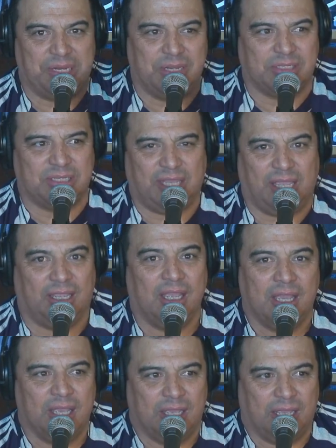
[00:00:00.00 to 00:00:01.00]
But here's the
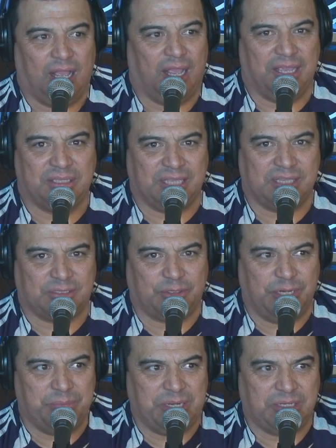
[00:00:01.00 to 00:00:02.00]
thing: it takes
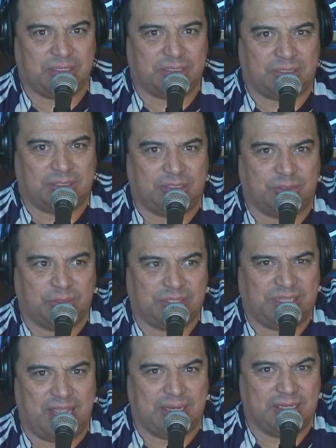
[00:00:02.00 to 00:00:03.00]
30 minutes to
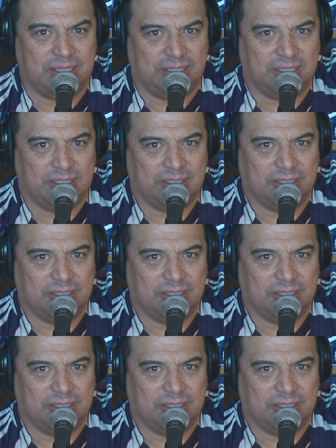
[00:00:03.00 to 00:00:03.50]
ascend,